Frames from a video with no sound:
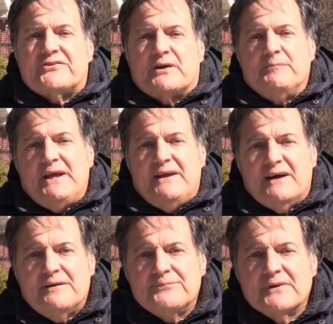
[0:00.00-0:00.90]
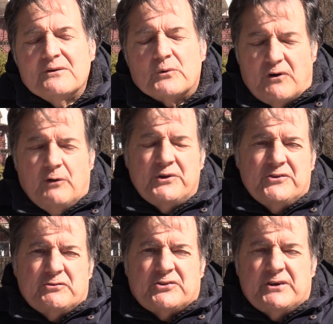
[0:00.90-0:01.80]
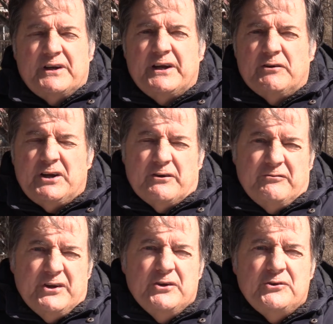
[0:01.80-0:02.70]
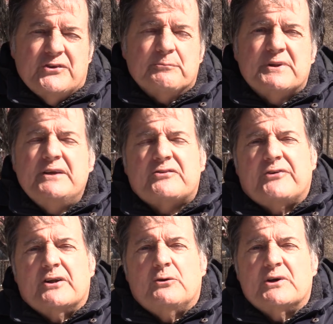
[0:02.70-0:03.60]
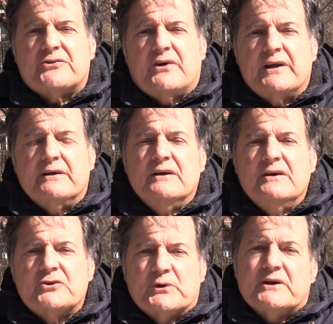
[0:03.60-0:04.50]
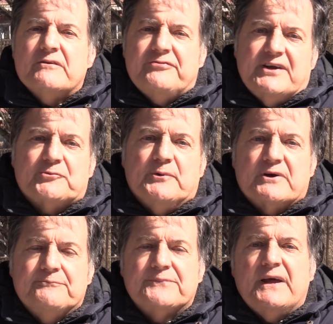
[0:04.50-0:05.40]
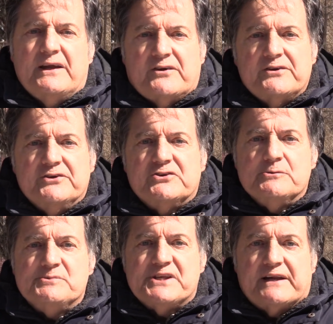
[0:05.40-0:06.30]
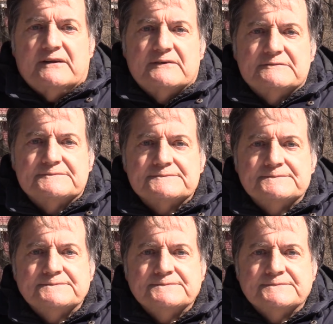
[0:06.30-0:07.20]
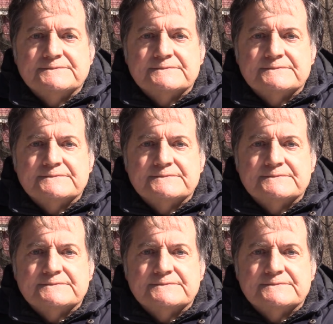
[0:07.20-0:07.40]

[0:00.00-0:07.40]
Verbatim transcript: of Sun Media. We're always interested in hearing your views, and please follow us on Twitter, Facebook, and our YouTube channel.